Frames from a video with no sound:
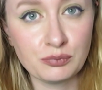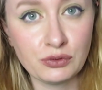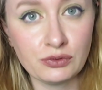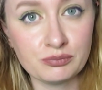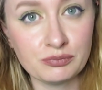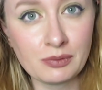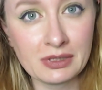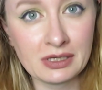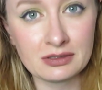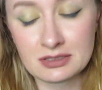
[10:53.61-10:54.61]
put
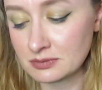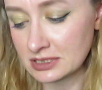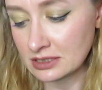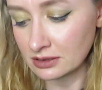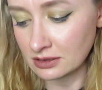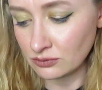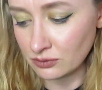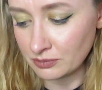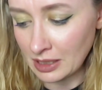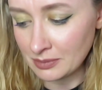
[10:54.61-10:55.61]
probably some silicone
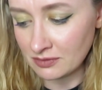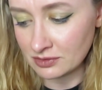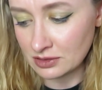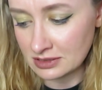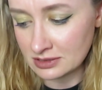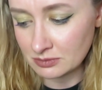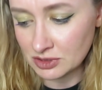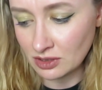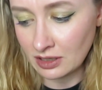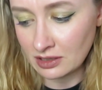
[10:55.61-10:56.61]
or maybe even a zip
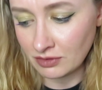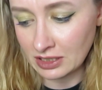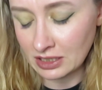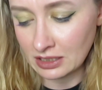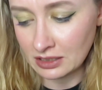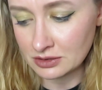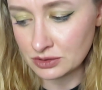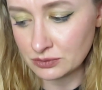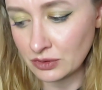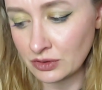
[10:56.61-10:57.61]
tie if I can get it
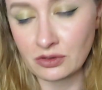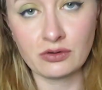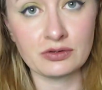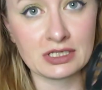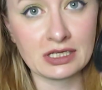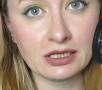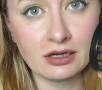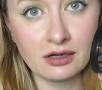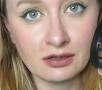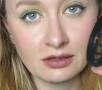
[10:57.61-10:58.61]
to work onto
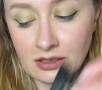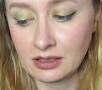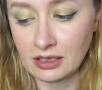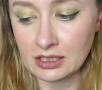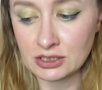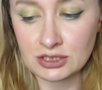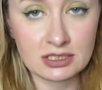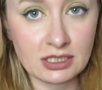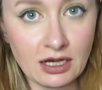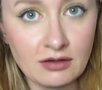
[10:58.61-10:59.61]
here, and
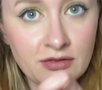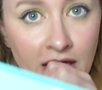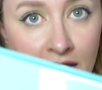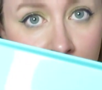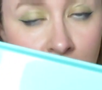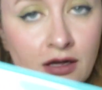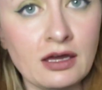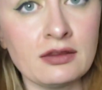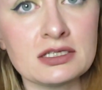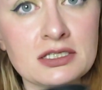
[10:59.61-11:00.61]
just cover that there.
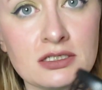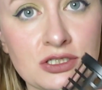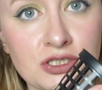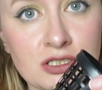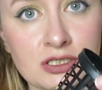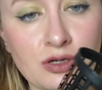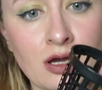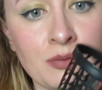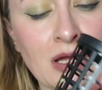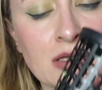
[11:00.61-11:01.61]
And this is just
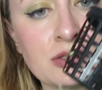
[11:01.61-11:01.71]
a